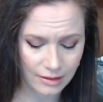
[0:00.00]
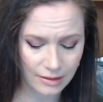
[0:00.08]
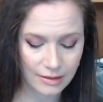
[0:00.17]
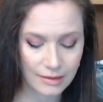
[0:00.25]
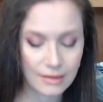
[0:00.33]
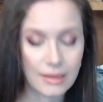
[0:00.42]

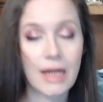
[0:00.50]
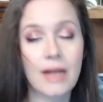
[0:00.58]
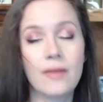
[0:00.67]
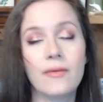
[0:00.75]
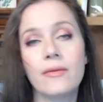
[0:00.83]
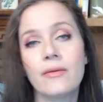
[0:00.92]

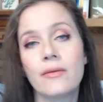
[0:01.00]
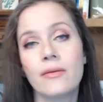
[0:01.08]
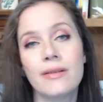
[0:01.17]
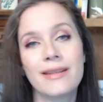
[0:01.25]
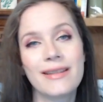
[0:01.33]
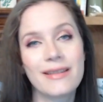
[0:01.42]
Safe,
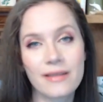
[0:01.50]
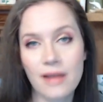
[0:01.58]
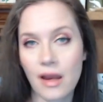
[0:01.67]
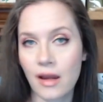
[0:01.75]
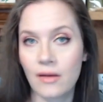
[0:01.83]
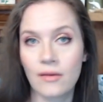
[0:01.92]

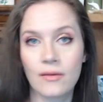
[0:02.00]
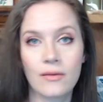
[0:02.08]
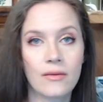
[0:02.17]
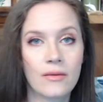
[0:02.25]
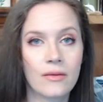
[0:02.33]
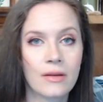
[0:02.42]
safe,
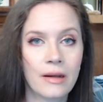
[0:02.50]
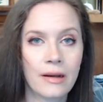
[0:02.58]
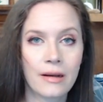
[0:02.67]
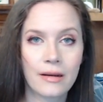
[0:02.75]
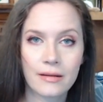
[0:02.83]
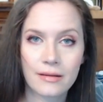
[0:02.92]

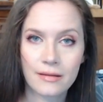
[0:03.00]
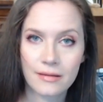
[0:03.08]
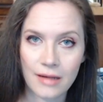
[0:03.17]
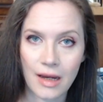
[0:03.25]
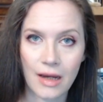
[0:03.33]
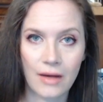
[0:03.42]

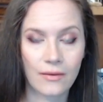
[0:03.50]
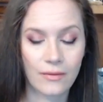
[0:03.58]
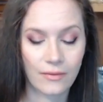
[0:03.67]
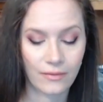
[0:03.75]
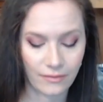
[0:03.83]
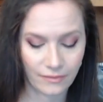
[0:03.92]

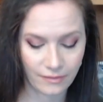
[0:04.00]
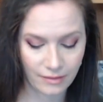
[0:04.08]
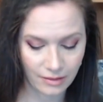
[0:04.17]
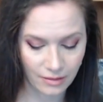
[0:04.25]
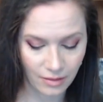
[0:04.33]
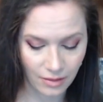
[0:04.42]
safe,
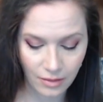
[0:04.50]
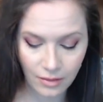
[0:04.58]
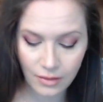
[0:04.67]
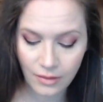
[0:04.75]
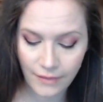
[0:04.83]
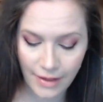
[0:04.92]
the
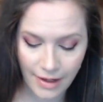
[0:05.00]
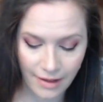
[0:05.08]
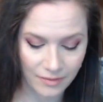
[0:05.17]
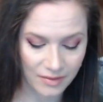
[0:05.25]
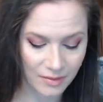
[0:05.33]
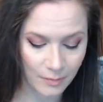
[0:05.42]
heart of the
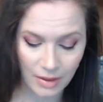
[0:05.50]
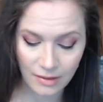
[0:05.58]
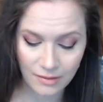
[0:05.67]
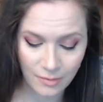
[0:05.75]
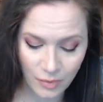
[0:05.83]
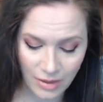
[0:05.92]
house
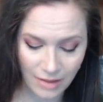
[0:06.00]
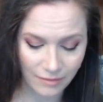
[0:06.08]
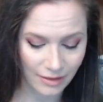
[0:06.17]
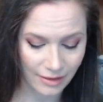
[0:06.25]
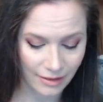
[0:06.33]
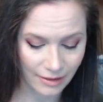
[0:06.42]
beats
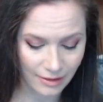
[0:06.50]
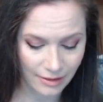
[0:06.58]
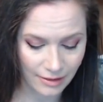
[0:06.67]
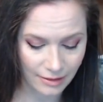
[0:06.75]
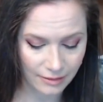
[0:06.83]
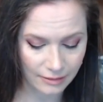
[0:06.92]
proudly.
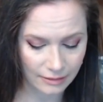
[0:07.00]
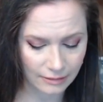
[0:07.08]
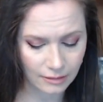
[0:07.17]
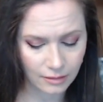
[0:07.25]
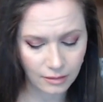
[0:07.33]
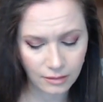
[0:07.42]

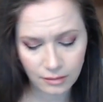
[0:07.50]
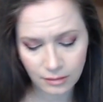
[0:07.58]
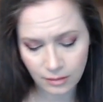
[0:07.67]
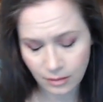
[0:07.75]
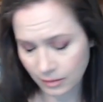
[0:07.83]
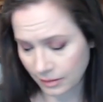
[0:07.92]

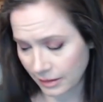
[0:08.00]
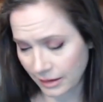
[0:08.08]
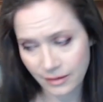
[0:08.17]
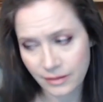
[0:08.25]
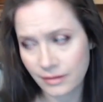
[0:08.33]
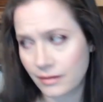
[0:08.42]
Long
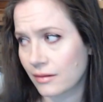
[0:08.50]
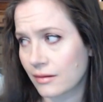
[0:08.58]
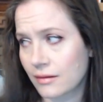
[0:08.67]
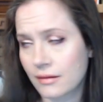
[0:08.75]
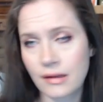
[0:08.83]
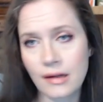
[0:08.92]

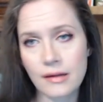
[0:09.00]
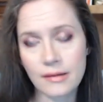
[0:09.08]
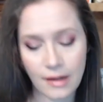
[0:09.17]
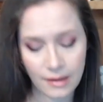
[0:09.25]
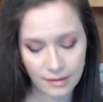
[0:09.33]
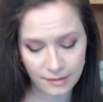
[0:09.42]
years, he
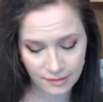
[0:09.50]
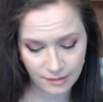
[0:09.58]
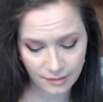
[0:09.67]
sighs.